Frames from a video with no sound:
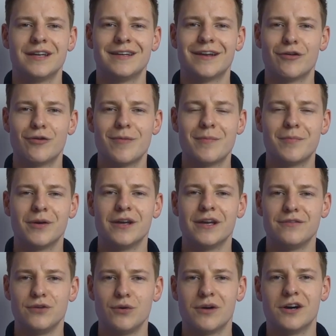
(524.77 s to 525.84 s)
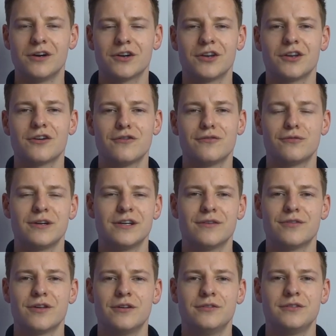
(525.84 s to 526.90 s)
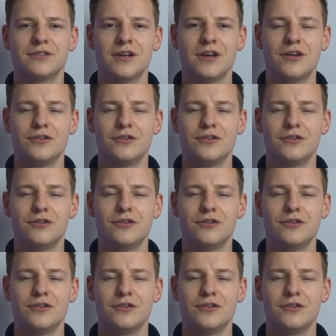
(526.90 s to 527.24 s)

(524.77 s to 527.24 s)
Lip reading: Now remember, if you are going to go for any of those,